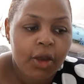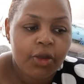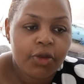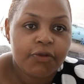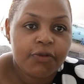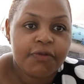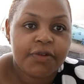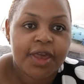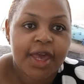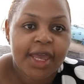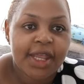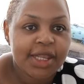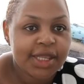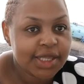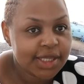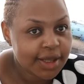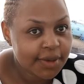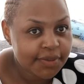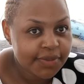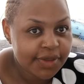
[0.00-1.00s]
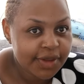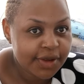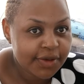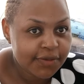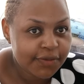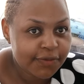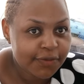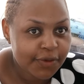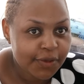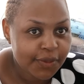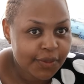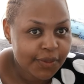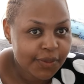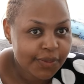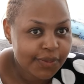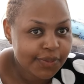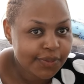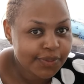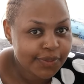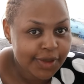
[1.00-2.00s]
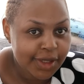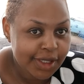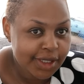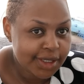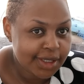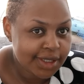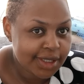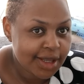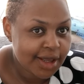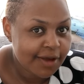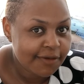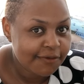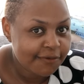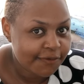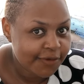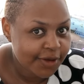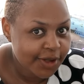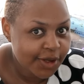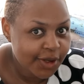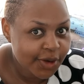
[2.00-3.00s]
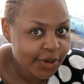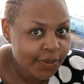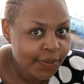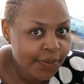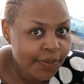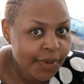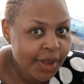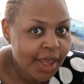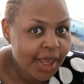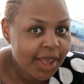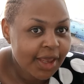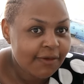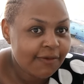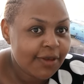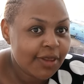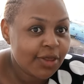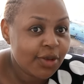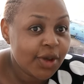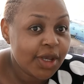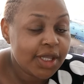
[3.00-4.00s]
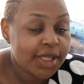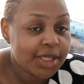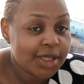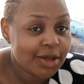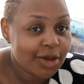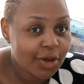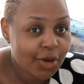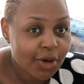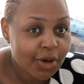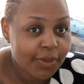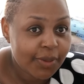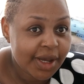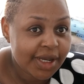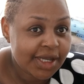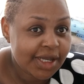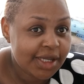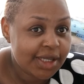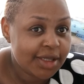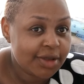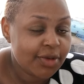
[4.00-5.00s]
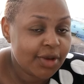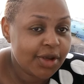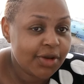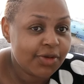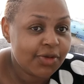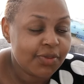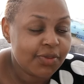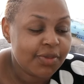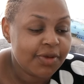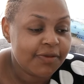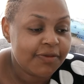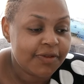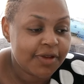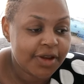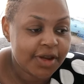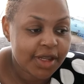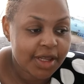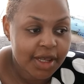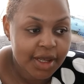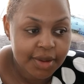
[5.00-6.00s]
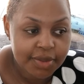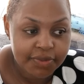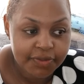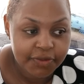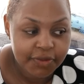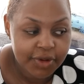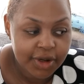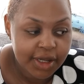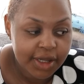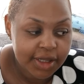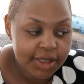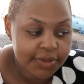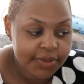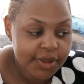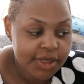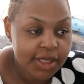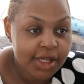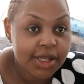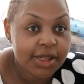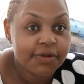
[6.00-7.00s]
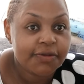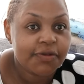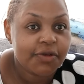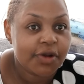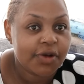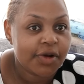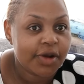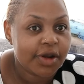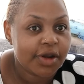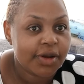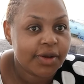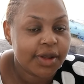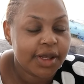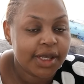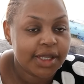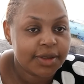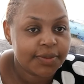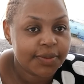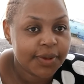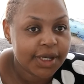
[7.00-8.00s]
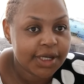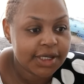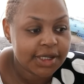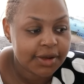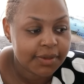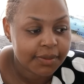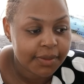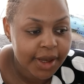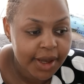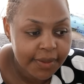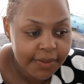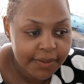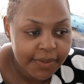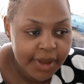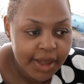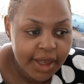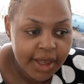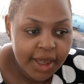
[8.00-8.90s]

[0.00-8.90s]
you've gained something from this video even though it's long but it's going to be very helpful especially if you're an expecting mom